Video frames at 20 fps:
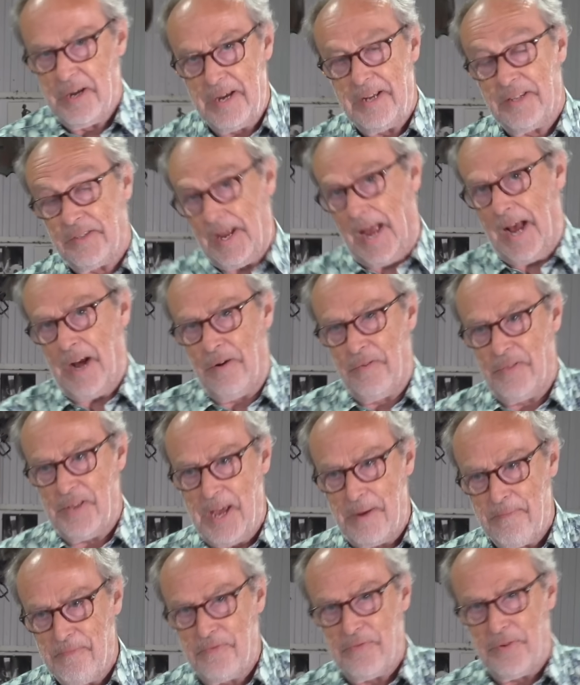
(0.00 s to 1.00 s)
It's out of the
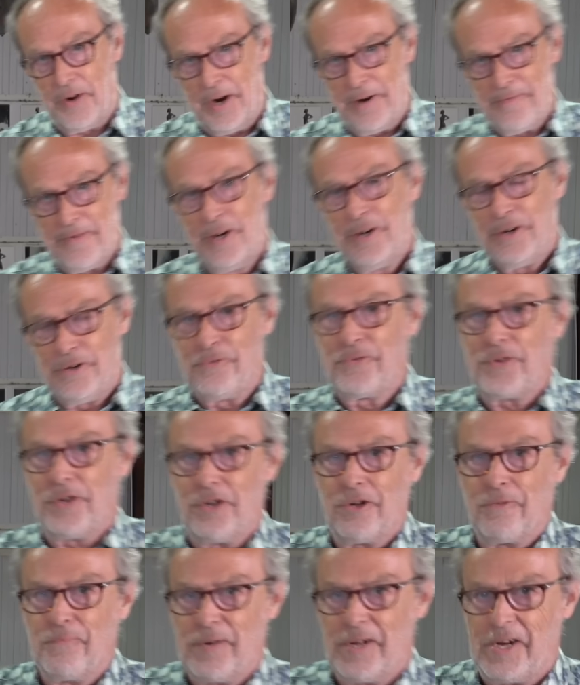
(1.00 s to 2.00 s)
M5. Who's
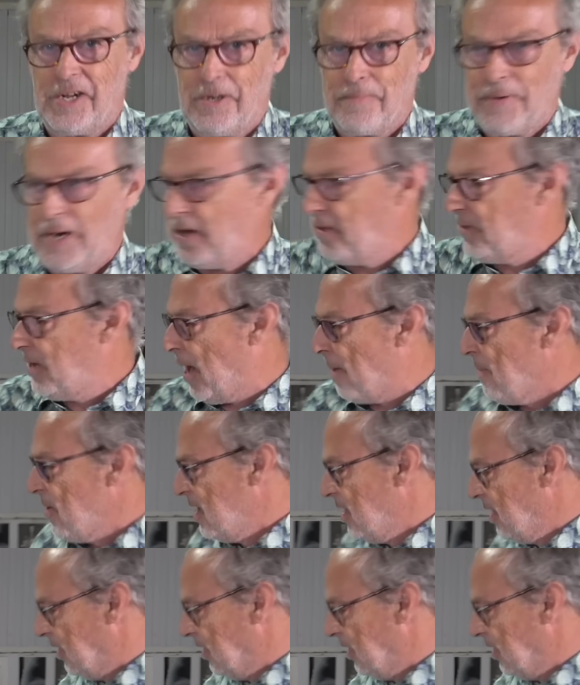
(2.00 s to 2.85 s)
going to complain about that?